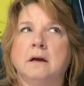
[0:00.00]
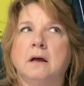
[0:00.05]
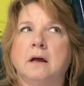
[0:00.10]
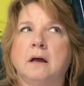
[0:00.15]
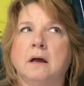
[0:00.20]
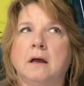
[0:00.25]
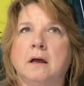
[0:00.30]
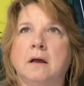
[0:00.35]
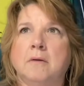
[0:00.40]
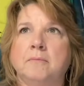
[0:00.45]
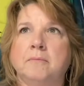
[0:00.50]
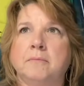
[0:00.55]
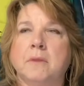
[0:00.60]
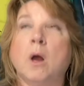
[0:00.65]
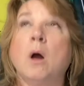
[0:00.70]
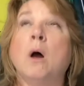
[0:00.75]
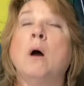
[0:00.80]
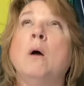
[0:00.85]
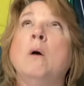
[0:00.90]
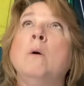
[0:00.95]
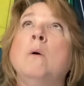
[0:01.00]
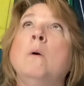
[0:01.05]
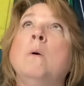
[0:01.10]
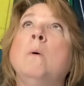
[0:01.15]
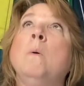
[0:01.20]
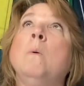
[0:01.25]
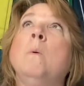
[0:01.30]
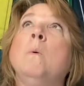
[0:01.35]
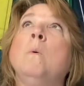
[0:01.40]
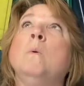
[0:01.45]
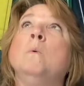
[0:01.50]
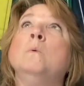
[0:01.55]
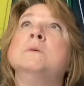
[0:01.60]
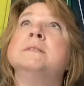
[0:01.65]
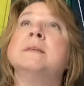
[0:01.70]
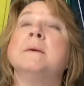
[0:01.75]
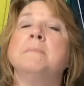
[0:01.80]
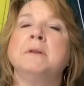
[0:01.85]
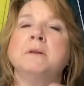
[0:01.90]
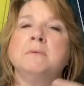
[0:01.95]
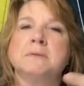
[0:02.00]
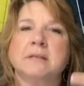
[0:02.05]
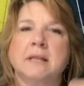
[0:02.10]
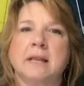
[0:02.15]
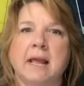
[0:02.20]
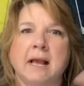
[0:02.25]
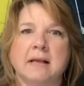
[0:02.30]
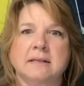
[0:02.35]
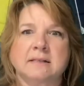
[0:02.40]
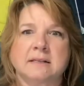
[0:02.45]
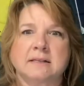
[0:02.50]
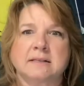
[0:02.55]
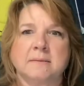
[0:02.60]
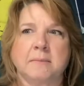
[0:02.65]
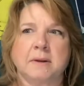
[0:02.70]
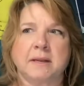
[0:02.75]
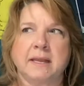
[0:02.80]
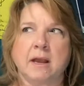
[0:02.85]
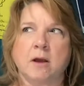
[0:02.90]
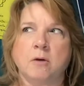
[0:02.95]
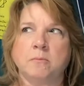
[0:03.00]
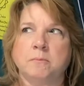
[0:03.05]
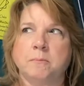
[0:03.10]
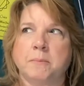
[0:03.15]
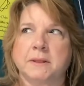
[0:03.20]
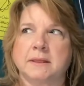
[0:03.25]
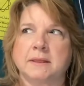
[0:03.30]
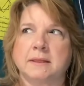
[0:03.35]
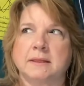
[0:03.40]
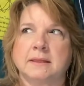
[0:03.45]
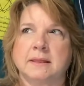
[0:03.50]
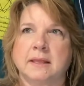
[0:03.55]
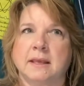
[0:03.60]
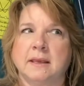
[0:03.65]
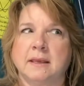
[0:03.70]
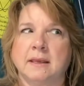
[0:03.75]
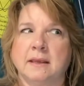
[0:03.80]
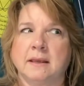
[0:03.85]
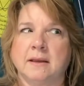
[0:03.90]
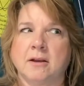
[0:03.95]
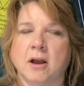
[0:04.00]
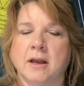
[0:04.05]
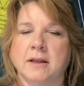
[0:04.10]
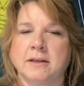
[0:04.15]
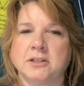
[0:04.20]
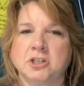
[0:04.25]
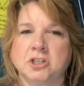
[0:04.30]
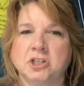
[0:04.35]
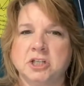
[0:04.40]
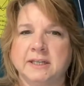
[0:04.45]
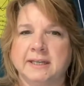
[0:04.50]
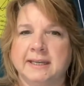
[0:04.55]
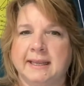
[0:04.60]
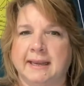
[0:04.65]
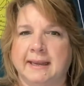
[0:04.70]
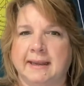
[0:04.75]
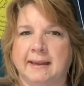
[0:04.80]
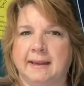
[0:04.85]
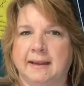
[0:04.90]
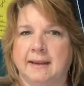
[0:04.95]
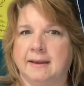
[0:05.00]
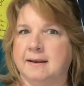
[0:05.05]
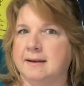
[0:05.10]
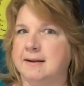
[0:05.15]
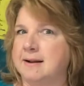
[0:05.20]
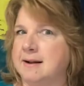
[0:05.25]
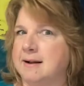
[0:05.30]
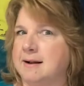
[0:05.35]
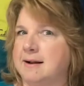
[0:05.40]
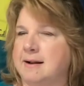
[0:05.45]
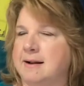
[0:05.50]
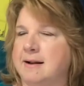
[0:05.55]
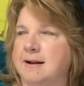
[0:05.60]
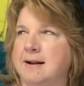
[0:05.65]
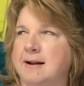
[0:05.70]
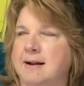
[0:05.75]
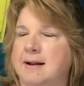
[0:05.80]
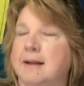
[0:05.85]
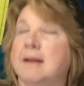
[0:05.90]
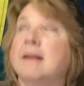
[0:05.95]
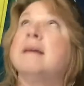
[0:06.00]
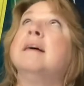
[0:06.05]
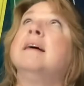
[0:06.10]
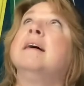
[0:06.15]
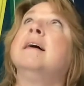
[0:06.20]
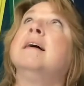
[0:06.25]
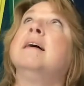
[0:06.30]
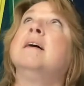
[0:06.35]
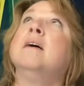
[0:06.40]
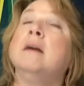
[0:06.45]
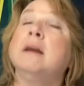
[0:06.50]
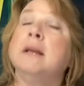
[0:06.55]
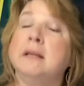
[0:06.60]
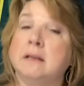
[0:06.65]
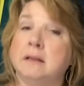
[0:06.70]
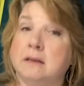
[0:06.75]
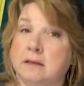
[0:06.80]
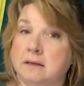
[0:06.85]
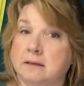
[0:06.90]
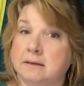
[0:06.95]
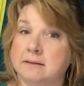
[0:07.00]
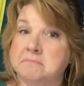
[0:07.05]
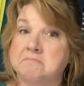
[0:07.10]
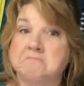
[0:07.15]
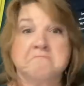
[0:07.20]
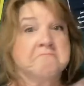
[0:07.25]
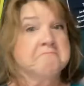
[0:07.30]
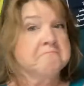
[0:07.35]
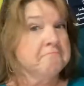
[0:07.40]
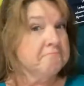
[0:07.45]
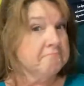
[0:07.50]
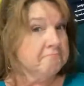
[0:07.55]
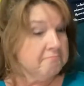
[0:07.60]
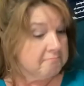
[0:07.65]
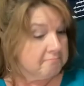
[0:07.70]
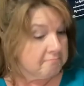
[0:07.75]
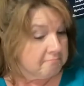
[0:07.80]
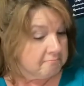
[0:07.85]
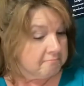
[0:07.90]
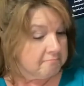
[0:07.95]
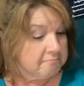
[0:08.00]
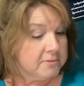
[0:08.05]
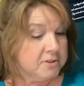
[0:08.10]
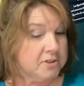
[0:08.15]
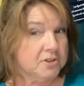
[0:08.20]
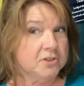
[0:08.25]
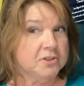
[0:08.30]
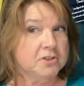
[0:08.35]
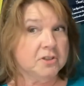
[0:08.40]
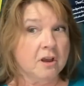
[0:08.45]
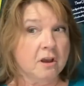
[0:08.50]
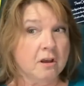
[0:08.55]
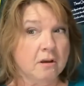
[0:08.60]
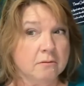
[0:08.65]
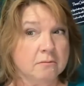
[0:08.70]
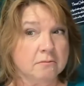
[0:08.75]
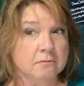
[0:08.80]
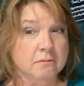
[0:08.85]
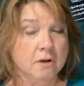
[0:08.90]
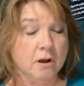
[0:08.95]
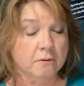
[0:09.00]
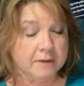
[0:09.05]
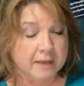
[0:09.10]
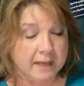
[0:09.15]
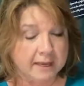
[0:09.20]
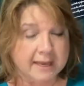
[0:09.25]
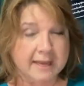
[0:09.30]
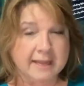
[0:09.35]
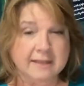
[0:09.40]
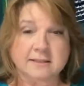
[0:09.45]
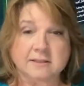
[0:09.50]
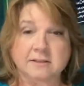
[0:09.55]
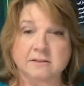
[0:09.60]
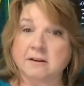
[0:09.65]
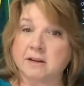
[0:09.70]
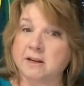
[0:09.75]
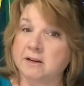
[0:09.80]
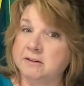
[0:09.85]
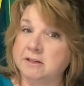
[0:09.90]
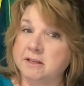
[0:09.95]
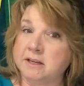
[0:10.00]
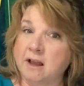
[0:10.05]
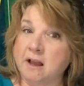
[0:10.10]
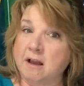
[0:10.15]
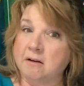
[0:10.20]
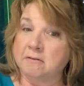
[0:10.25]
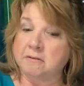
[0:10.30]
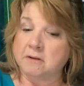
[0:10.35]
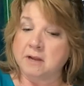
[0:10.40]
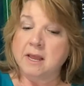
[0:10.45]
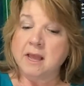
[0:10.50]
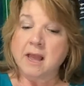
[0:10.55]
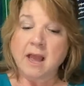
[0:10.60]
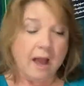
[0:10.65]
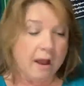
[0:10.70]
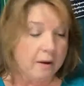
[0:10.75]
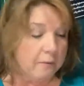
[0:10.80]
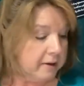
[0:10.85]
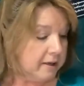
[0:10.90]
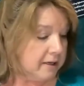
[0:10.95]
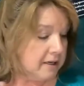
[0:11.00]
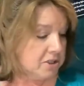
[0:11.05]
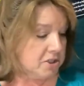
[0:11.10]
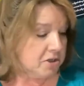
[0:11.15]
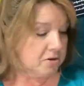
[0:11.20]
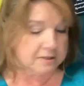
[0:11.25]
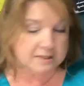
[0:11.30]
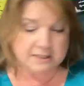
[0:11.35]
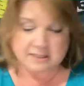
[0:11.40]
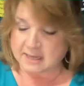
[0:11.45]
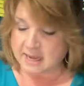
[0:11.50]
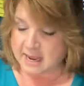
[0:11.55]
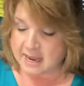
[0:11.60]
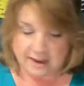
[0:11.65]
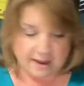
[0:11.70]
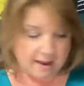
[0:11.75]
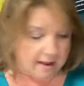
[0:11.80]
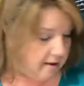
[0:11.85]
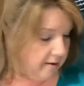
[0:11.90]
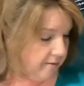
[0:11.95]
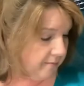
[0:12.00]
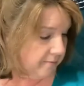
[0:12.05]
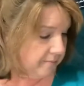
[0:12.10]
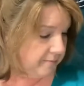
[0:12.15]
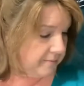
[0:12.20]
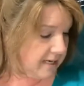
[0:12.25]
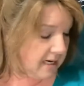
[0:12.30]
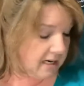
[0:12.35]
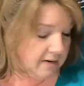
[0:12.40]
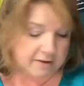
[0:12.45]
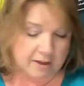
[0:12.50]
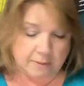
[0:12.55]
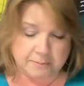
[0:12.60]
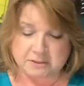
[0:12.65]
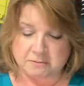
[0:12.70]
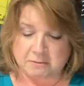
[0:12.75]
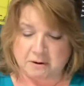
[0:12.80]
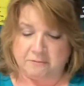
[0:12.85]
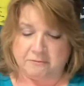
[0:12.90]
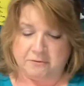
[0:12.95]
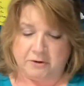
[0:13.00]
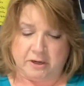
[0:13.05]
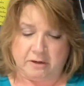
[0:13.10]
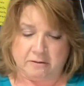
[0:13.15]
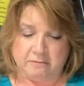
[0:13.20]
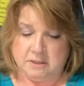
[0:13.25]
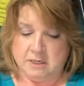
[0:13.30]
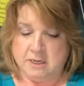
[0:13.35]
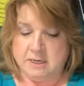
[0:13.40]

Oh, somebody was going to ask somebody out, but they got chicken. All right. So, okay, Cancer, here you go. How are we going to turn this 10 of Cups around for you?